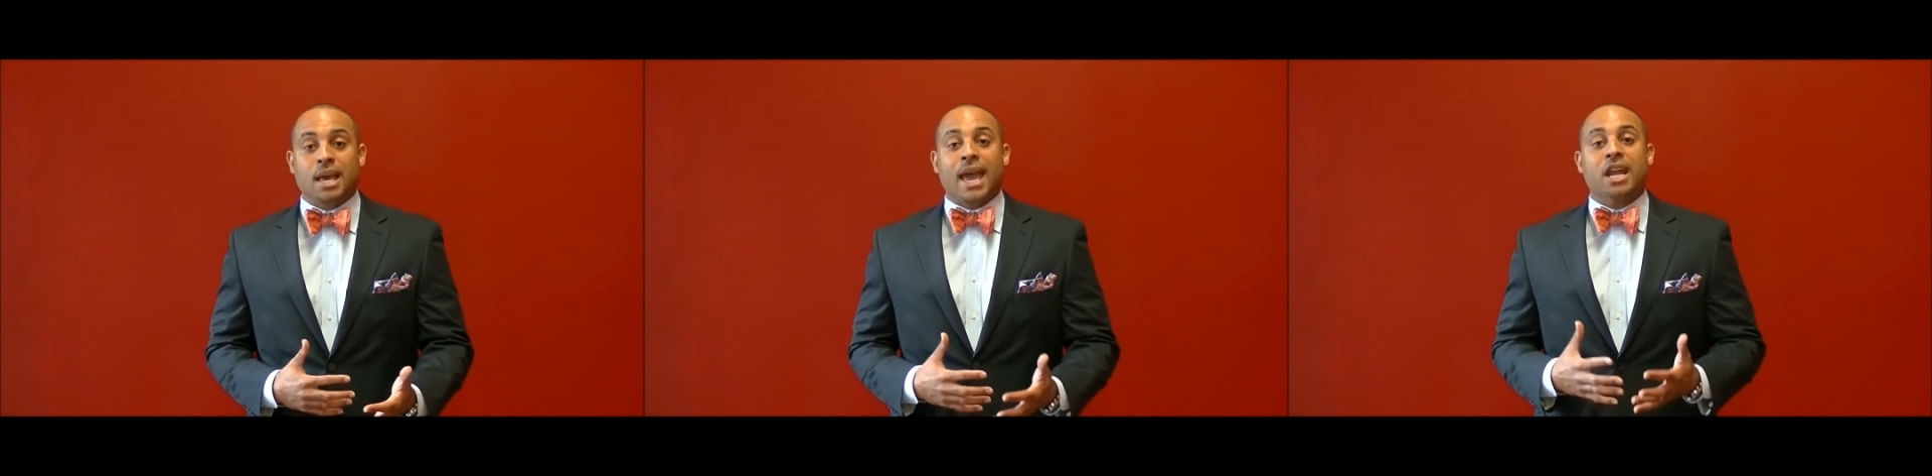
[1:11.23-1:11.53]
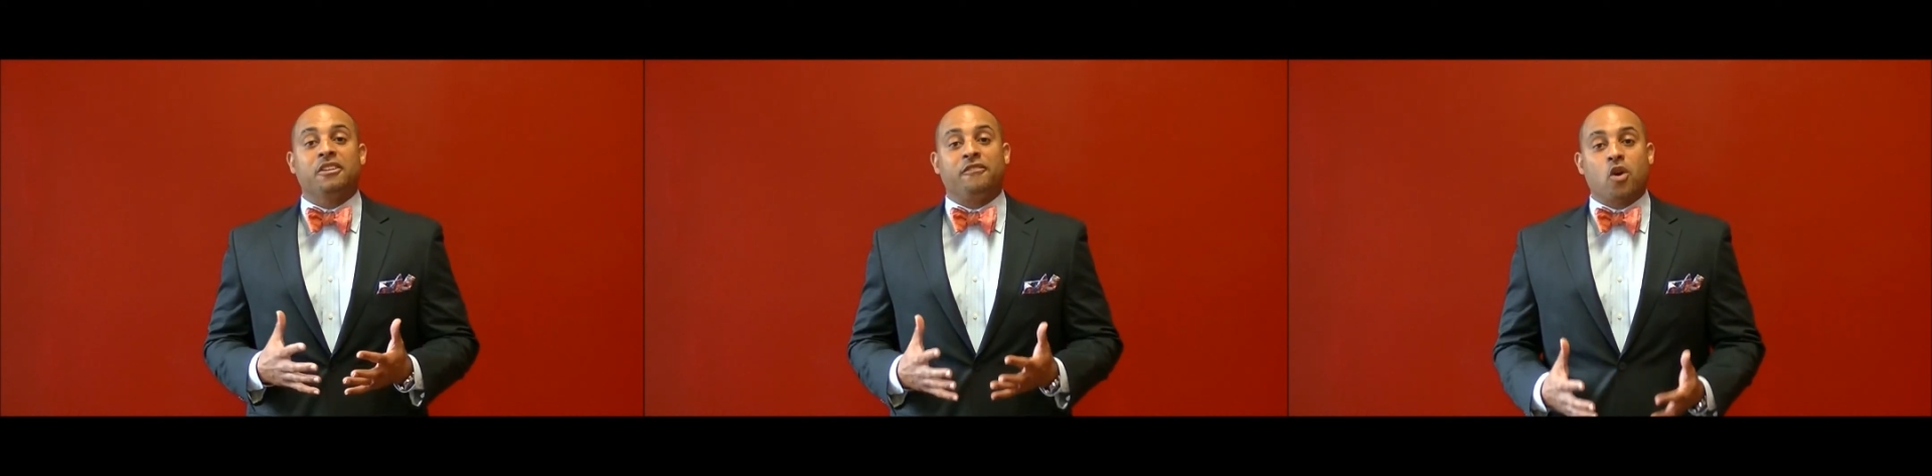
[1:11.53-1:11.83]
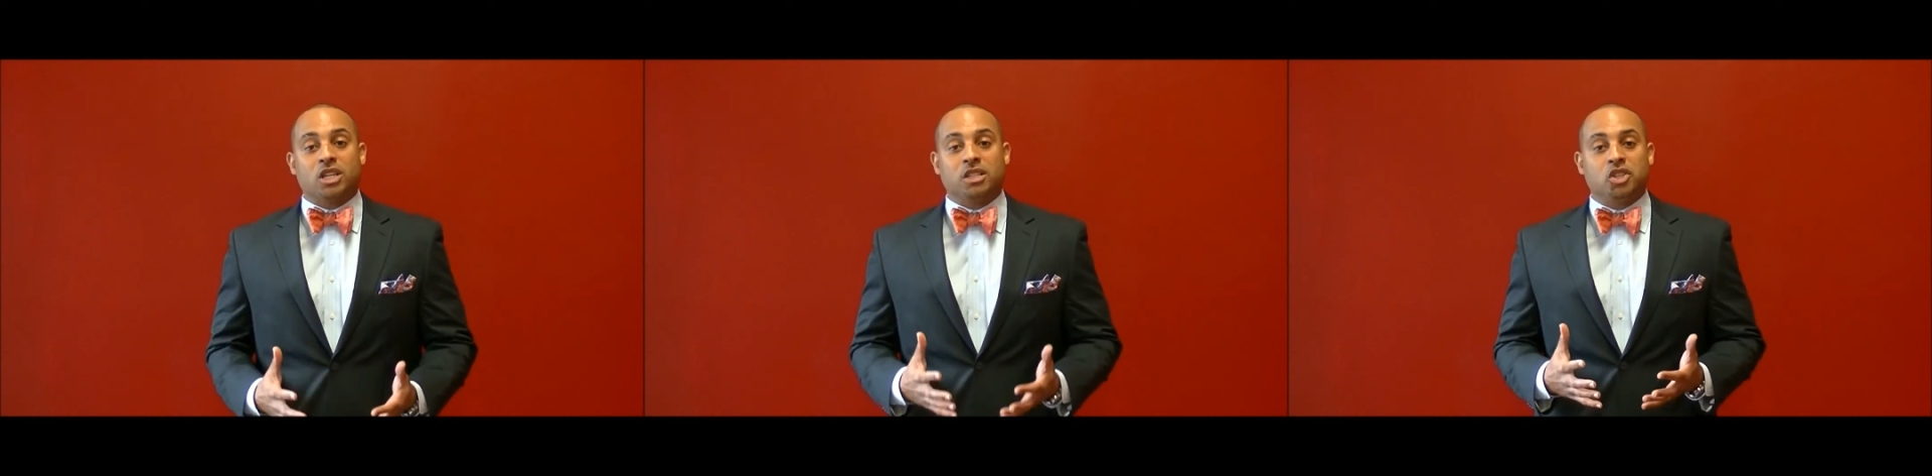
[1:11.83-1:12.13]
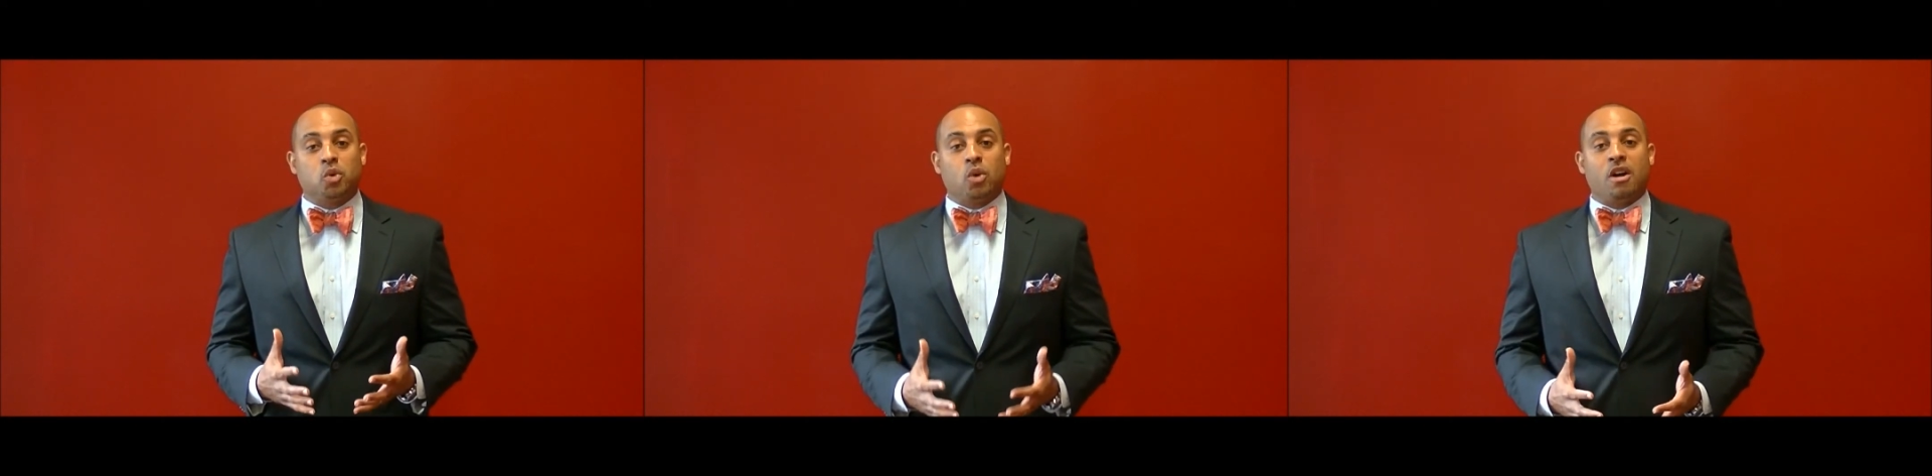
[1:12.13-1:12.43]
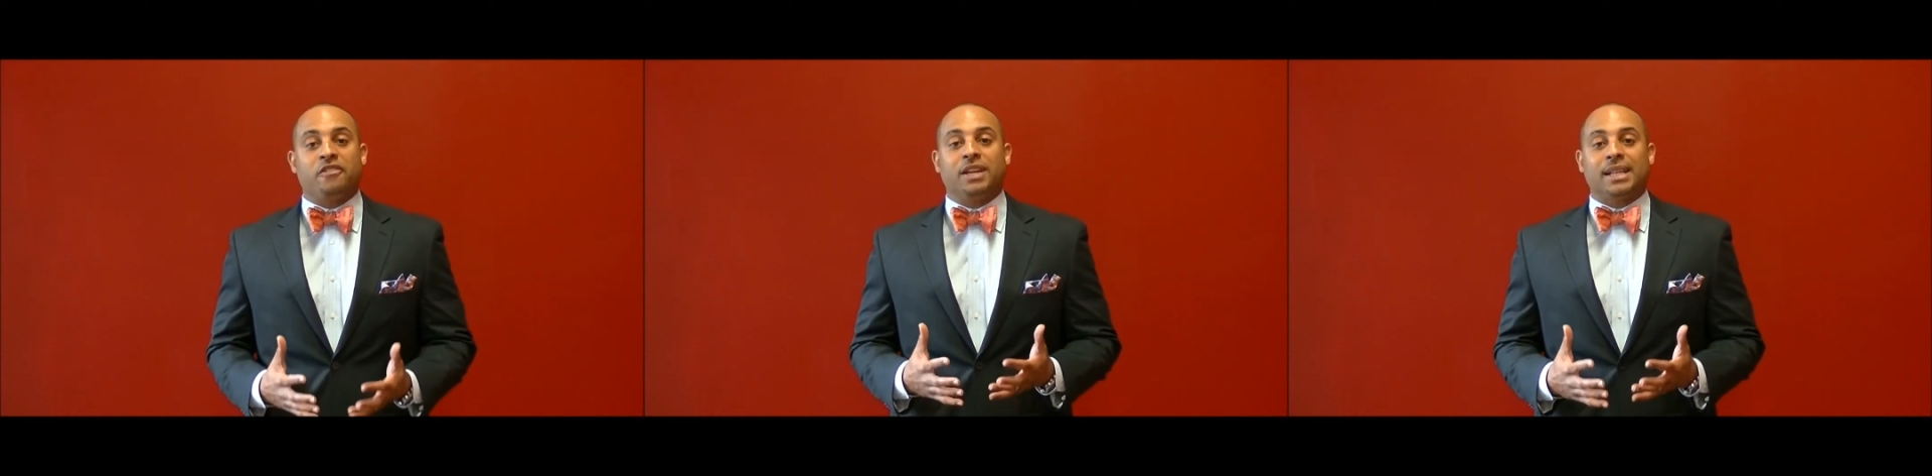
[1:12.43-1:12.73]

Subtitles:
And unfortunately, too often in